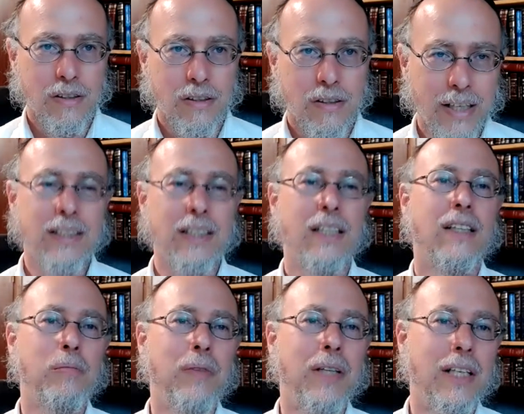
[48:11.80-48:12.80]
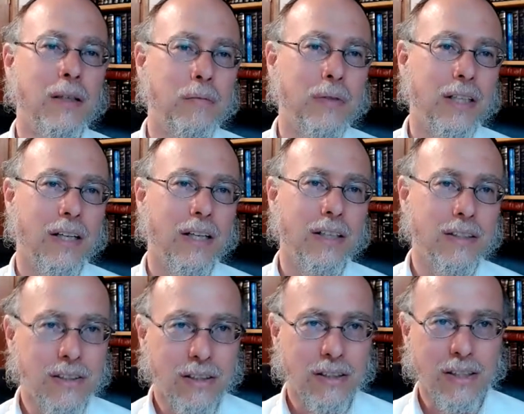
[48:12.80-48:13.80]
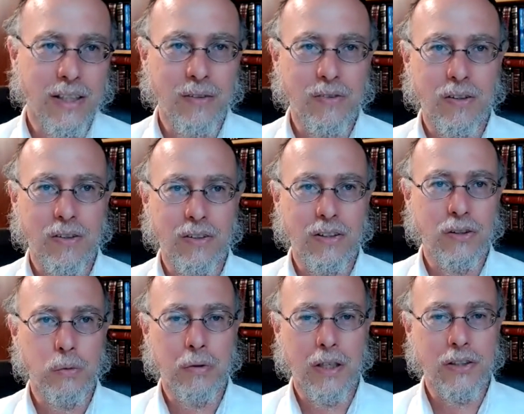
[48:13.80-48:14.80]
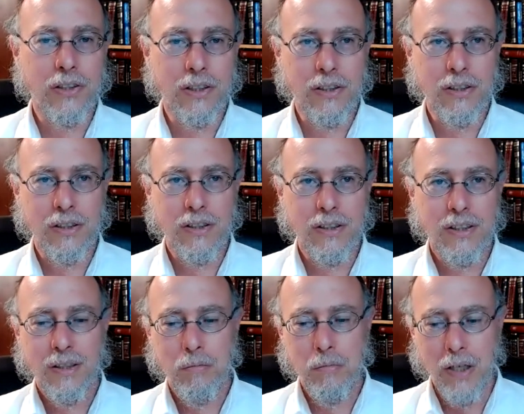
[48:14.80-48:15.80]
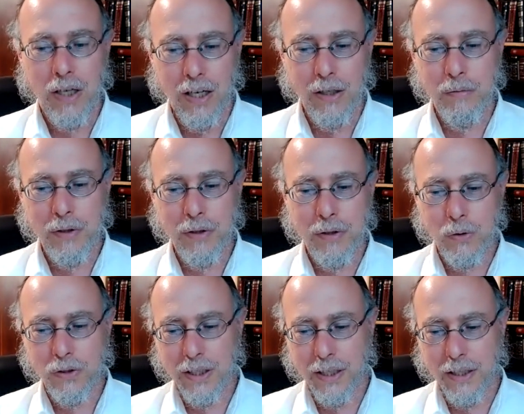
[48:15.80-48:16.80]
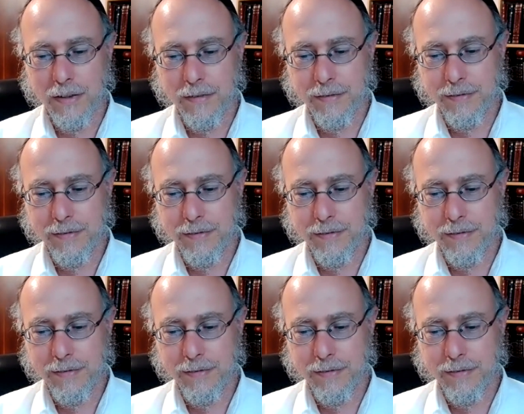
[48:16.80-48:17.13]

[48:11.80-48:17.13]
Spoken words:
And that's like the meaning behind the names of these two parshas, Behal v'chukotai.